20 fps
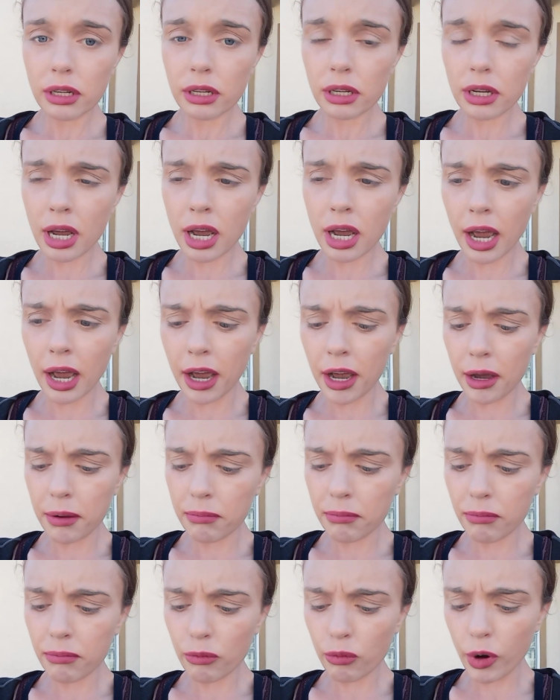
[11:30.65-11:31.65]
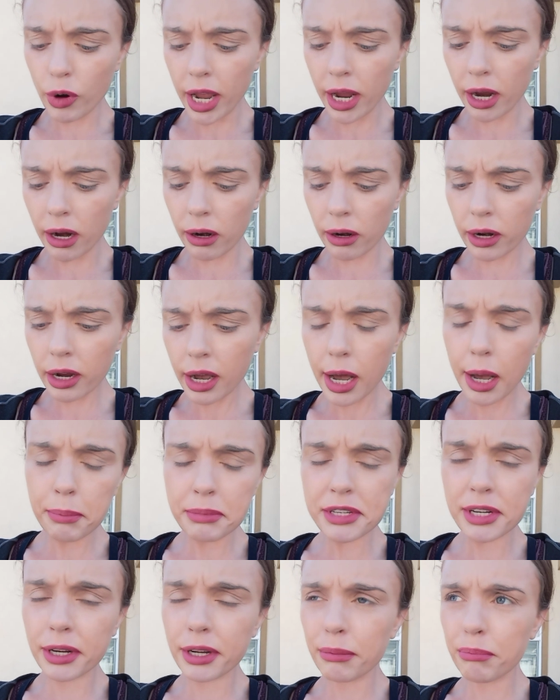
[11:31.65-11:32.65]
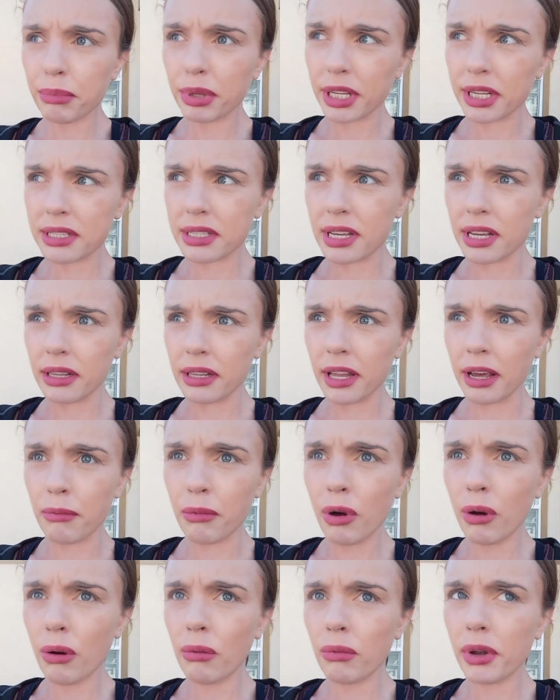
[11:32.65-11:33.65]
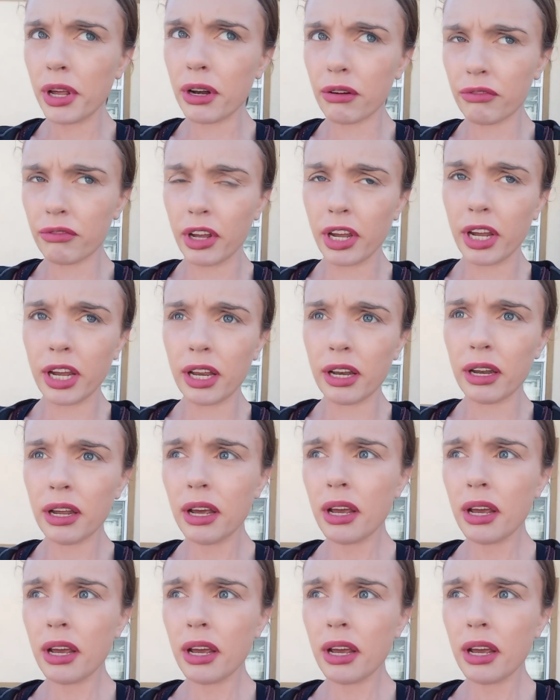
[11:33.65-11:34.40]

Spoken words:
where cops are complicit. They won't intervene.